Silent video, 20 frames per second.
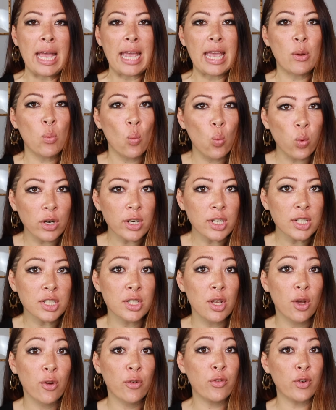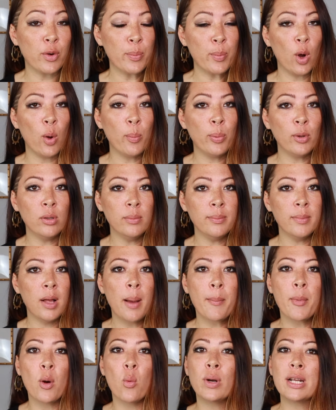It works for mobile,
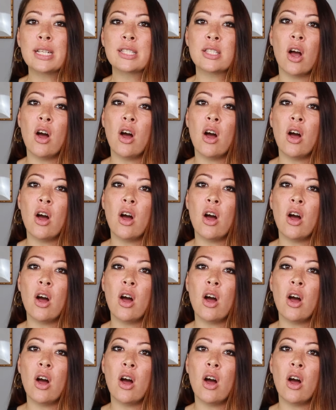but when it's